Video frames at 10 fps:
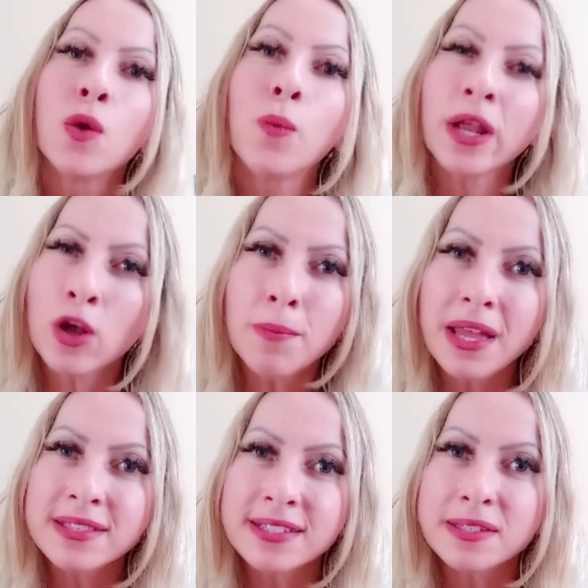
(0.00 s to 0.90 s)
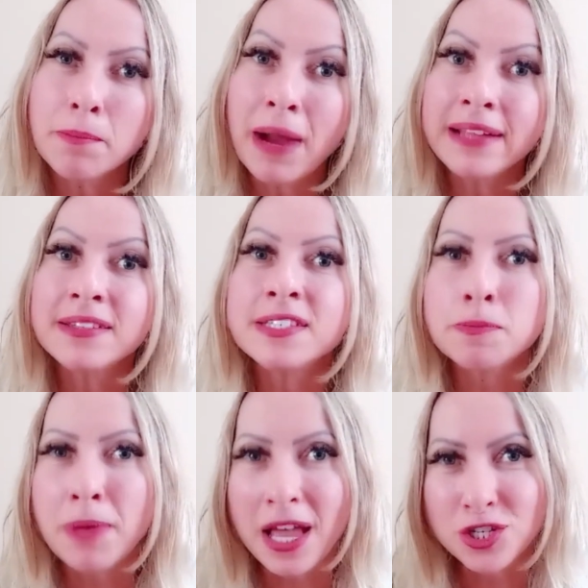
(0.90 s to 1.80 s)
recommended by the
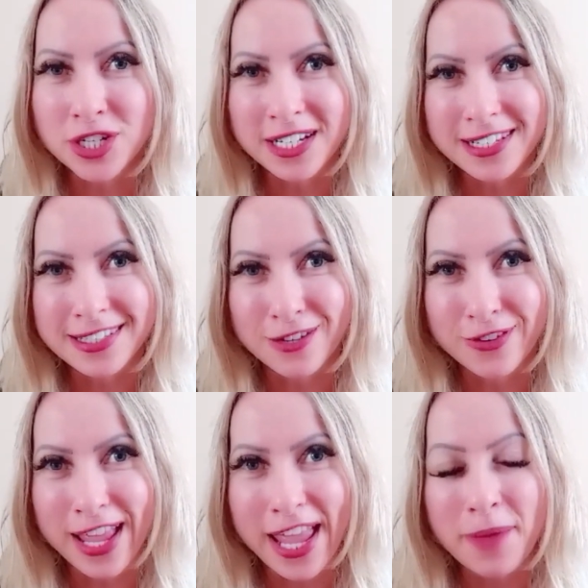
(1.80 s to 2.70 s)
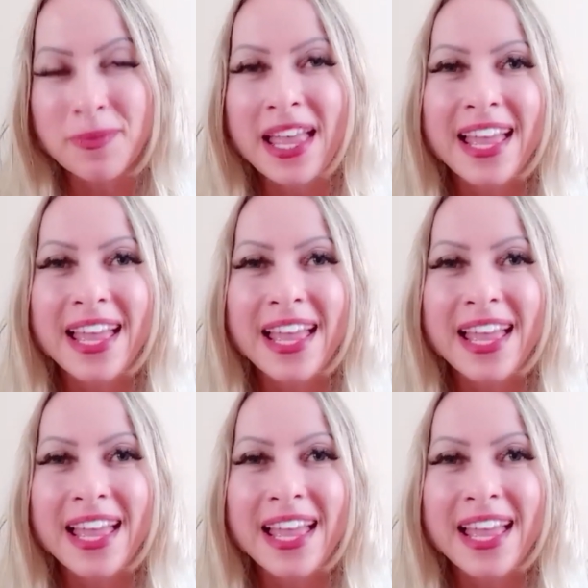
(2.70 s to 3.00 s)
specialist, okay?